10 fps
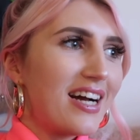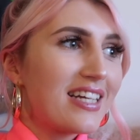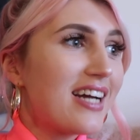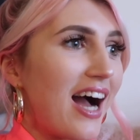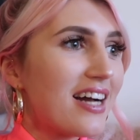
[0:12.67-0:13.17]
I
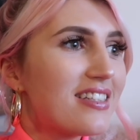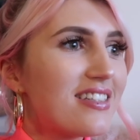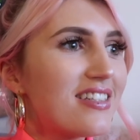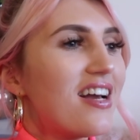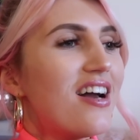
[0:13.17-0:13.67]

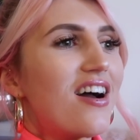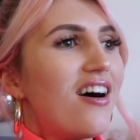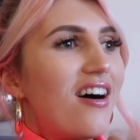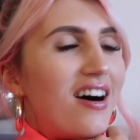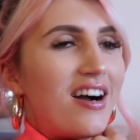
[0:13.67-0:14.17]
guess
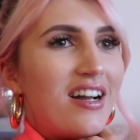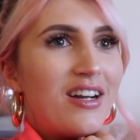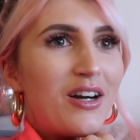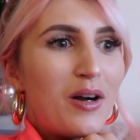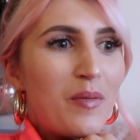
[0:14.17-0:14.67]

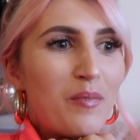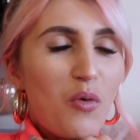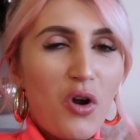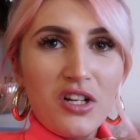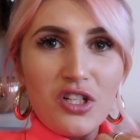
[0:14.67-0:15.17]
I
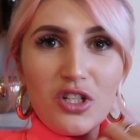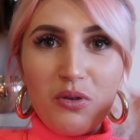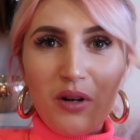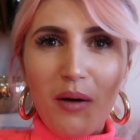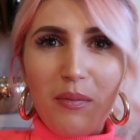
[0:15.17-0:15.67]
wanted to
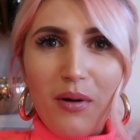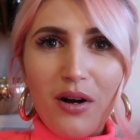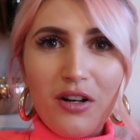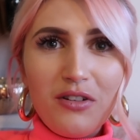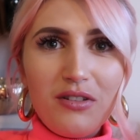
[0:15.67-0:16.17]
do an
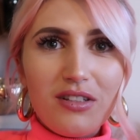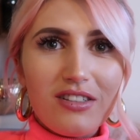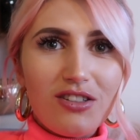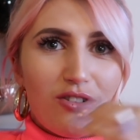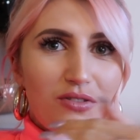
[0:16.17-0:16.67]
upload
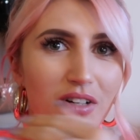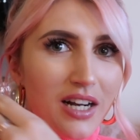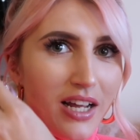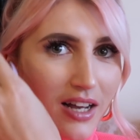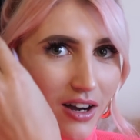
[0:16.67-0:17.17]
that's not
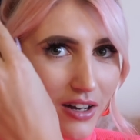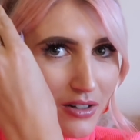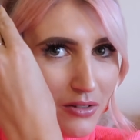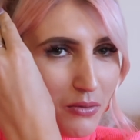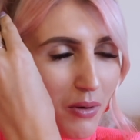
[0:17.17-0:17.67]
really kind
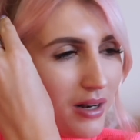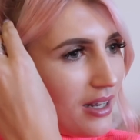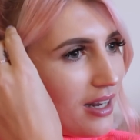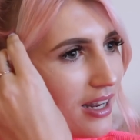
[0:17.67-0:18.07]
of, well,